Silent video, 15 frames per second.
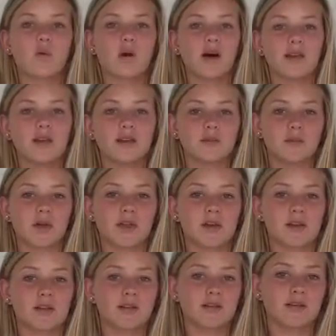1 in
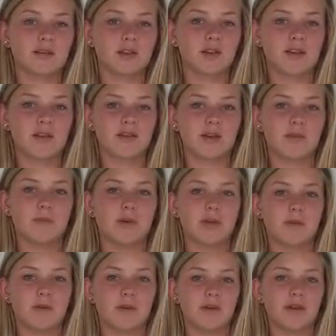133
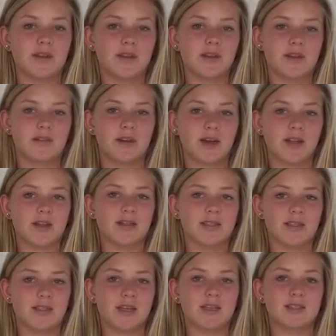people in the
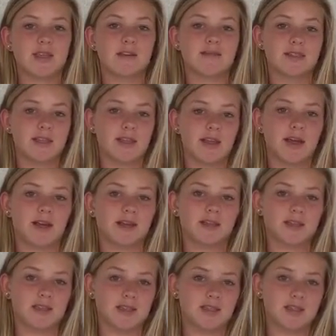United States have celiac
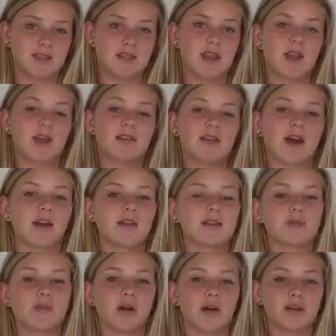disease. That
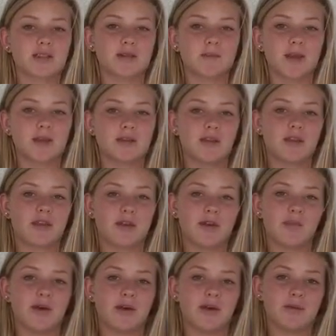is approximately
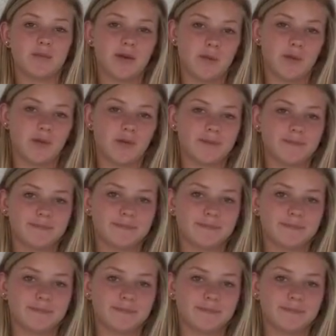3 million people.